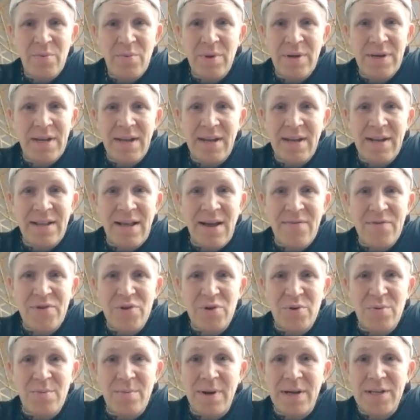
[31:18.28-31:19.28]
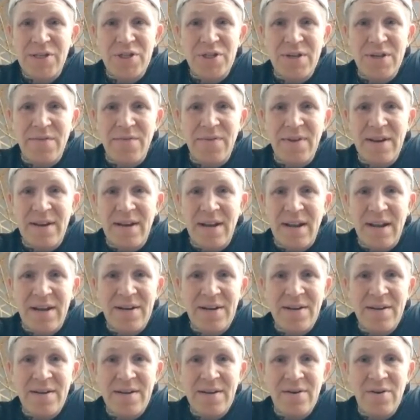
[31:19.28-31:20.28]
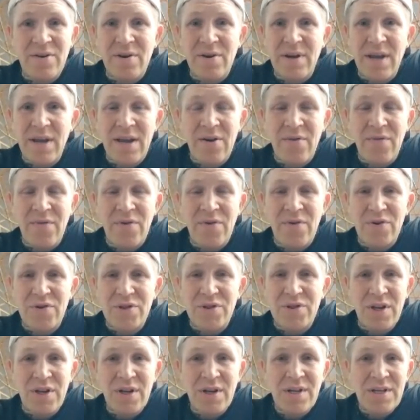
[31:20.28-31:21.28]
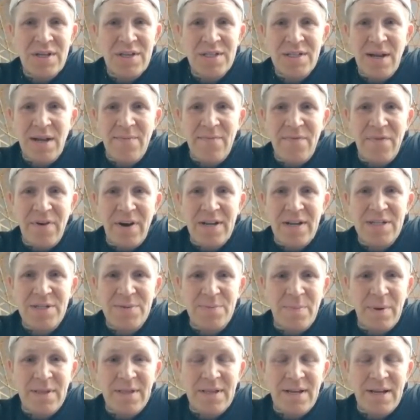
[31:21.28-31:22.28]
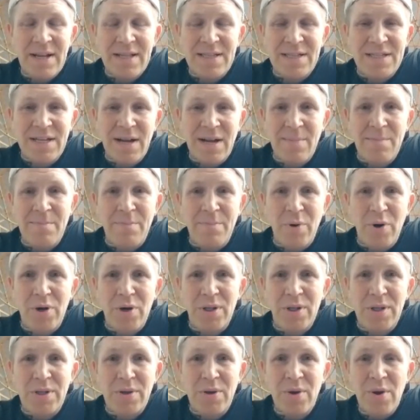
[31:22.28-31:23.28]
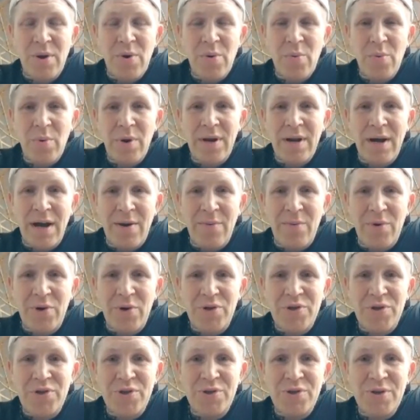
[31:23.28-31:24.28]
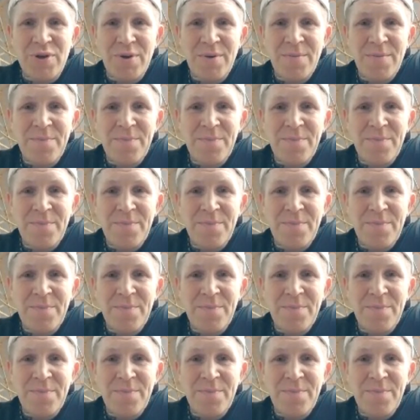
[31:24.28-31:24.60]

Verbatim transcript: We didn't have so much in Finland. Okay, of course, some fights, but at some point when I was,